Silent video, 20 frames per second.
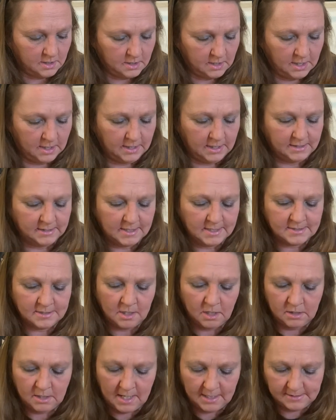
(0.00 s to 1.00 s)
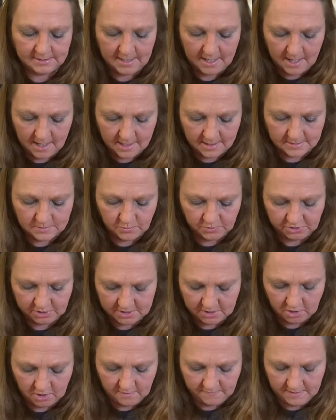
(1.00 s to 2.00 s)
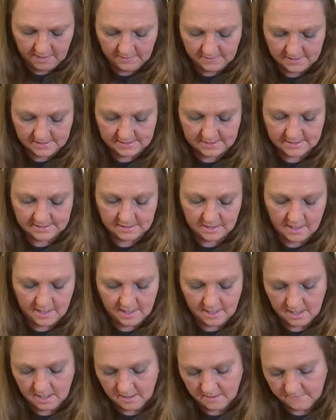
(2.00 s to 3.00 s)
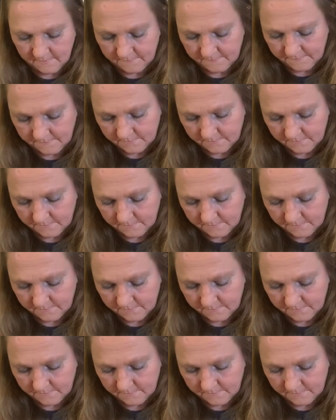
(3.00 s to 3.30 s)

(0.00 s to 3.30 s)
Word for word: And he does not like tags, which is a good thing. This does not have